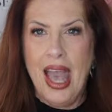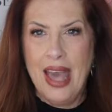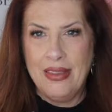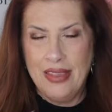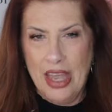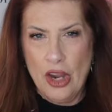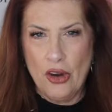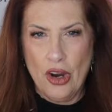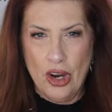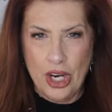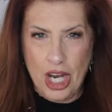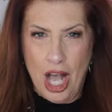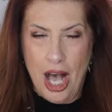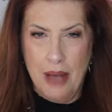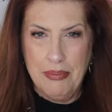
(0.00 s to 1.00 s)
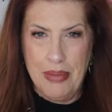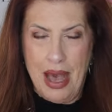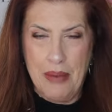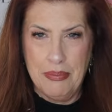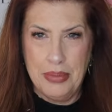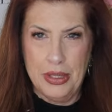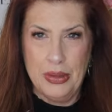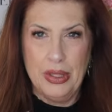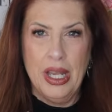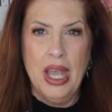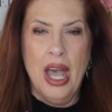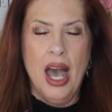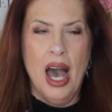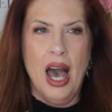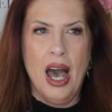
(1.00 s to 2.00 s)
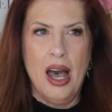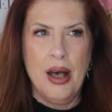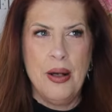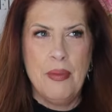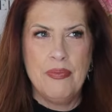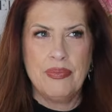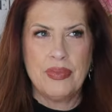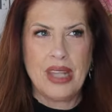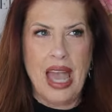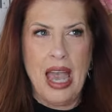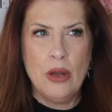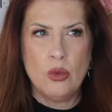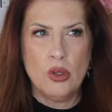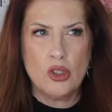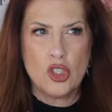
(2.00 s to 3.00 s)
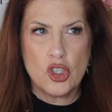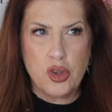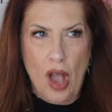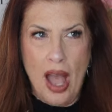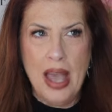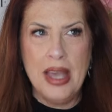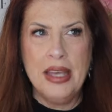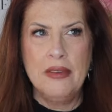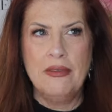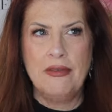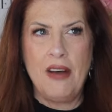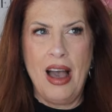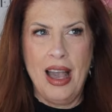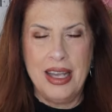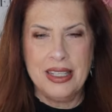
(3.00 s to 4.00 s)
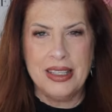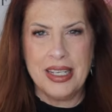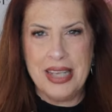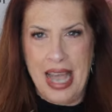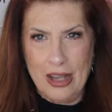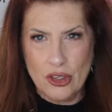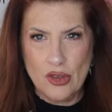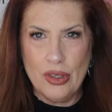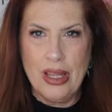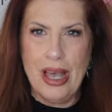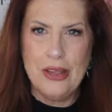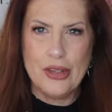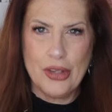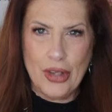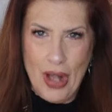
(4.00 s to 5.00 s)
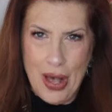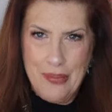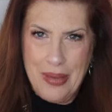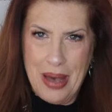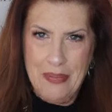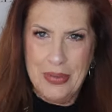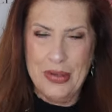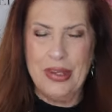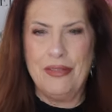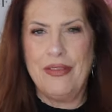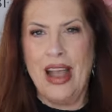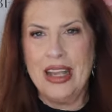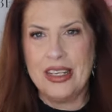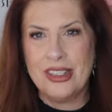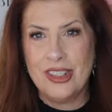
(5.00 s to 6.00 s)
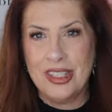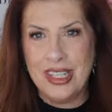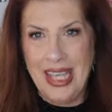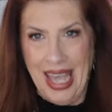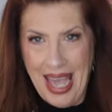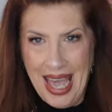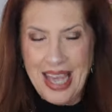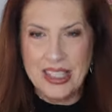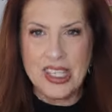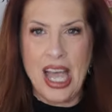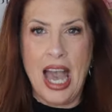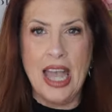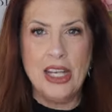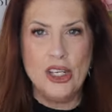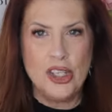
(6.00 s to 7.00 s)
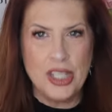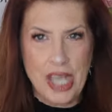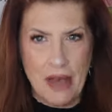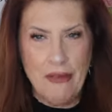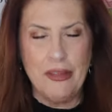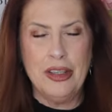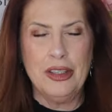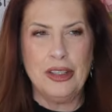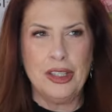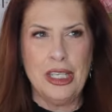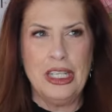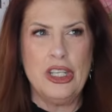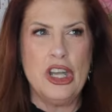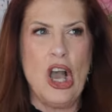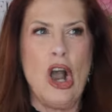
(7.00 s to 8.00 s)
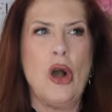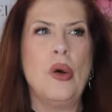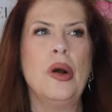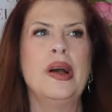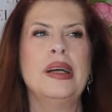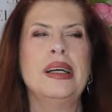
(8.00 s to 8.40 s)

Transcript: and they are a combat boot. Um, I will try and find the Naturalizer combat boot. If I can't, I definitely know.